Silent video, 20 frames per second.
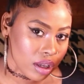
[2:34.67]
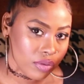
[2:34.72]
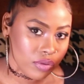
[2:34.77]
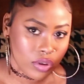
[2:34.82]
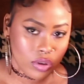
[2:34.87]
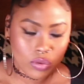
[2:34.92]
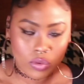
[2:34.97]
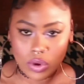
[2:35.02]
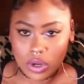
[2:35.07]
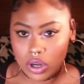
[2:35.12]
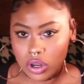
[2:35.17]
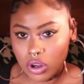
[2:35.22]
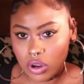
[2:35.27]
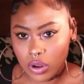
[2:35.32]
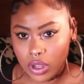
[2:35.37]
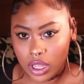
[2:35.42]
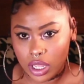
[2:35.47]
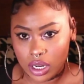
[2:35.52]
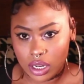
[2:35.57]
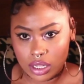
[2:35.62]
If you want to
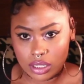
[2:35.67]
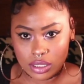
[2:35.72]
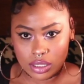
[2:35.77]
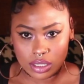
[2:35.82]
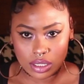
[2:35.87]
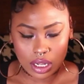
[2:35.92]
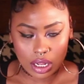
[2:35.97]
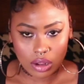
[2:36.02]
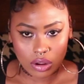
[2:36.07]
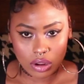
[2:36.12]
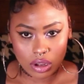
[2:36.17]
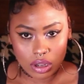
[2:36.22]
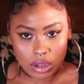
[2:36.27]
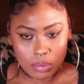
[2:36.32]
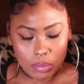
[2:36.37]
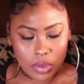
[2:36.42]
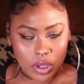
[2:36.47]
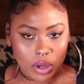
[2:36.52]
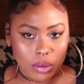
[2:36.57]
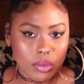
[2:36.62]
go ahead and style
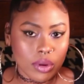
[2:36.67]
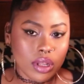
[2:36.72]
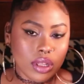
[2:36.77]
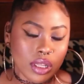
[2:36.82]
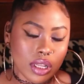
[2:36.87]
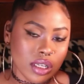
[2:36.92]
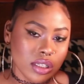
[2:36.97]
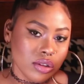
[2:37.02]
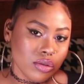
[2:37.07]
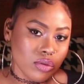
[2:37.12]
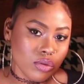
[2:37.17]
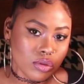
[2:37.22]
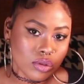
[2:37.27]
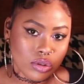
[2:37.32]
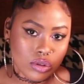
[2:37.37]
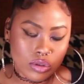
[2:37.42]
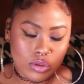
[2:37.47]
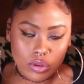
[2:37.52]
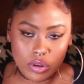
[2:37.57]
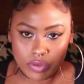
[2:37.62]
up your bun, that's cool
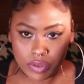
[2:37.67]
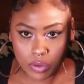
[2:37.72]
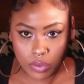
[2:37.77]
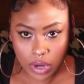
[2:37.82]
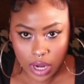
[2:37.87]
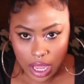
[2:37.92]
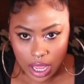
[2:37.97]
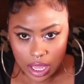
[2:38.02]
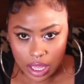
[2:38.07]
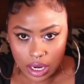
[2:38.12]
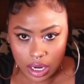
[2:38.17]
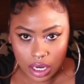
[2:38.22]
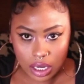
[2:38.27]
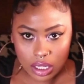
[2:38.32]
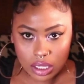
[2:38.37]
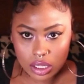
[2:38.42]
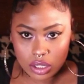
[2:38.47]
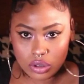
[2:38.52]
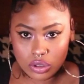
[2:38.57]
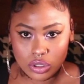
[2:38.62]
too. If you want to add
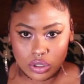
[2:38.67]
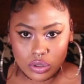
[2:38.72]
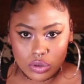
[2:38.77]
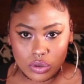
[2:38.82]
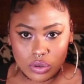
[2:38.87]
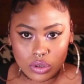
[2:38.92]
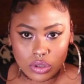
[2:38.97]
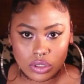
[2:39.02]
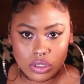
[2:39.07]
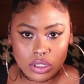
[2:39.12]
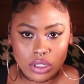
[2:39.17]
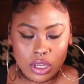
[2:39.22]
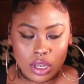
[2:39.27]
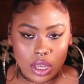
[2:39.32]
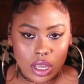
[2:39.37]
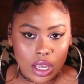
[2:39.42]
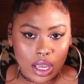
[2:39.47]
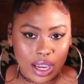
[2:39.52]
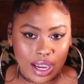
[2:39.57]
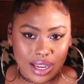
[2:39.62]
any little jewels,
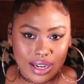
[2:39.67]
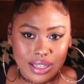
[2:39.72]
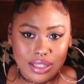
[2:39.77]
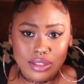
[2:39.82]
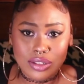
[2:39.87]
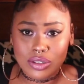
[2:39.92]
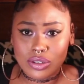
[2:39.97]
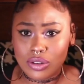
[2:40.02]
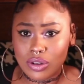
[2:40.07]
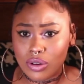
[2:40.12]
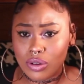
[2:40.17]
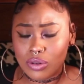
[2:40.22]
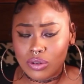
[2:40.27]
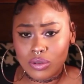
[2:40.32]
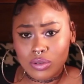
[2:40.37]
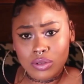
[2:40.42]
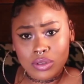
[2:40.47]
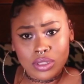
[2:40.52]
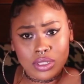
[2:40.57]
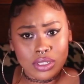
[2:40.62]
any
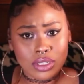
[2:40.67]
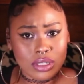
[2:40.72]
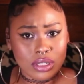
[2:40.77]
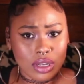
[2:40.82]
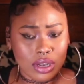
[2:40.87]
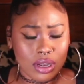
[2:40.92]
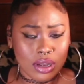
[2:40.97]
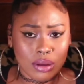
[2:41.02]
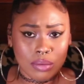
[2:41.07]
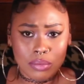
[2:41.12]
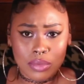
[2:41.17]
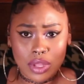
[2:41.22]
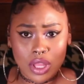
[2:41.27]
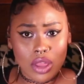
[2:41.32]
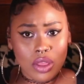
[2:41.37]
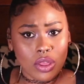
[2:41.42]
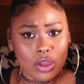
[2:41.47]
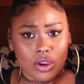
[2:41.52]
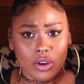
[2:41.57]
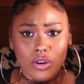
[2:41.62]
stones,
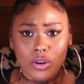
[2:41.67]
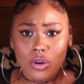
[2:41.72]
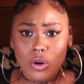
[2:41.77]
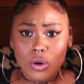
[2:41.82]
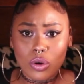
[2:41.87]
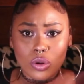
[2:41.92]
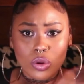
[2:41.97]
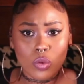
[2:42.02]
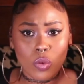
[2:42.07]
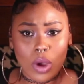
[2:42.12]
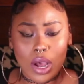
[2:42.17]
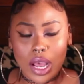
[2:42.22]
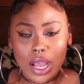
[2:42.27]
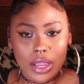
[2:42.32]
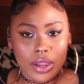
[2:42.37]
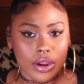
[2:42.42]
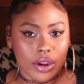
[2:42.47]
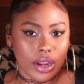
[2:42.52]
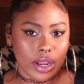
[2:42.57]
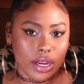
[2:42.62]
the gold
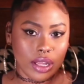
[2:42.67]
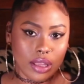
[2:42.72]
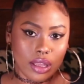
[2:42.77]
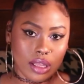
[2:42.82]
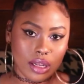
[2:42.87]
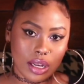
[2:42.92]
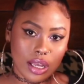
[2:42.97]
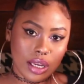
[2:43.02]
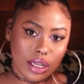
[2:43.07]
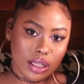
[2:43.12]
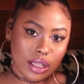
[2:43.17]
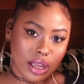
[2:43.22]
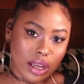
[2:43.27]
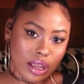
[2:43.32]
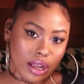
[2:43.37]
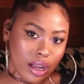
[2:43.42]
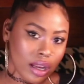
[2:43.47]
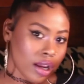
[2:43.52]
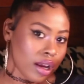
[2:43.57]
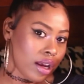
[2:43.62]
wire, anything like
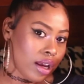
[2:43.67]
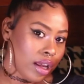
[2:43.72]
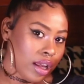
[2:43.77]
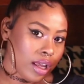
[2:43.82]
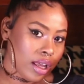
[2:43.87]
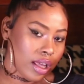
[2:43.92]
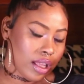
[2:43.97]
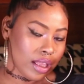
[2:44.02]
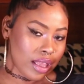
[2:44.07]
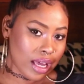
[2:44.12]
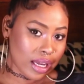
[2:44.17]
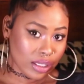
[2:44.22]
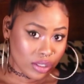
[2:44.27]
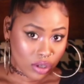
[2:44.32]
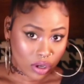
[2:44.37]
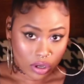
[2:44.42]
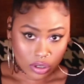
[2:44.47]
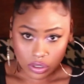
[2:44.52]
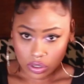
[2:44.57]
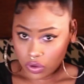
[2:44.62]
that,
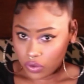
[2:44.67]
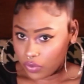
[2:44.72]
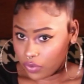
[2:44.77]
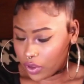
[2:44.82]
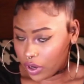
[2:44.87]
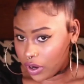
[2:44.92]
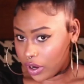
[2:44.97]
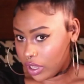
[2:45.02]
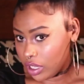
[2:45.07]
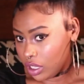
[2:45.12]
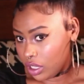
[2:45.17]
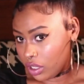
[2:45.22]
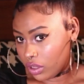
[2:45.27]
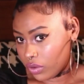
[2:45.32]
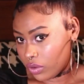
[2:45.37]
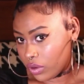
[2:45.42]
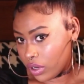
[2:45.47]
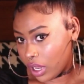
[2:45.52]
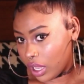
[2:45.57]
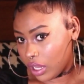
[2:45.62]
that's also very
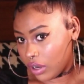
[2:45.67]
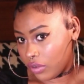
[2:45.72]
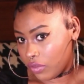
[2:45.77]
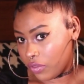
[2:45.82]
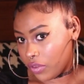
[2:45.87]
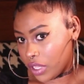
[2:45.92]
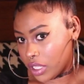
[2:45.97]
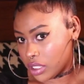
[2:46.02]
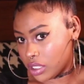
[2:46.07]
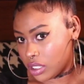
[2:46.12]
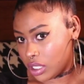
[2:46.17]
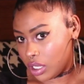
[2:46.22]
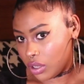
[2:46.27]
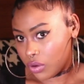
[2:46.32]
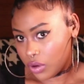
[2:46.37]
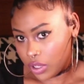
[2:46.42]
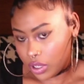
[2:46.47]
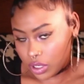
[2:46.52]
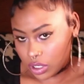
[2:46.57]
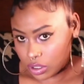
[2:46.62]
cute and fancy.
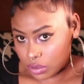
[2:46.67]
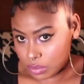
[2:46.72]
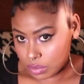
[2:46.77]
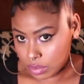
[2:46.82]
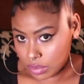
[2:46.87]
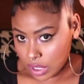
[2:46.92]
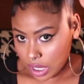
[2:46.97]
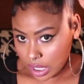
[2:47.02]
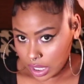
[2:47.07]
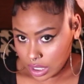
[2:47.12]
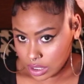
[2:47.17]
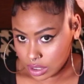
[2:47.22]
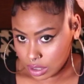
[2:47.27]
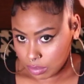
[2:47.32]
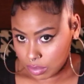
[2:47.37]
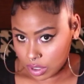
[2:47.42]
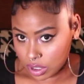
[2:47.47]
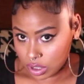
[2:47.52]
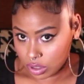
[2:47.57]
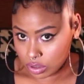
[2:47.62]
Or you could, like I
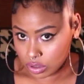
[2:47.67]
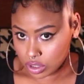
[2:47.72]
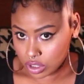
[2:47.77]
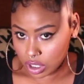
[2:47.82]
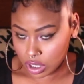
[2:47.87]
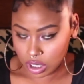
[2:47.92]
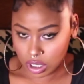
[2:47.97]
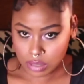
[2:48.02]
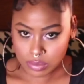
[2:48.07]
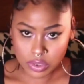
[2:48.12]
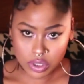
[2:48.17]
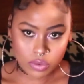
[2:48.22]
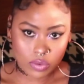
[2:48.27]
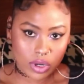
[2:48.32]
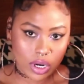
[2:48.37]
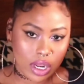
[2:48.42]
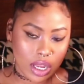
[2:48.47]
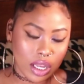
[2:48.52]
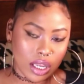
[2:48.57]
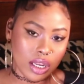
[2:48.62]
said, put little charms or
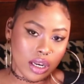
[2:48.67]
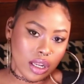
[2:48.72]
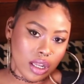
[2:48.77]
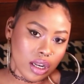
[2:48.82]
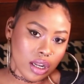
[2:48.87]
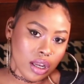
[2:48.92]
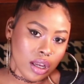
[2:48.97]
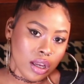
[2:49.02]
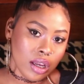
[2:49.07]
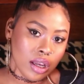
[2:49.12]
whatnot in it.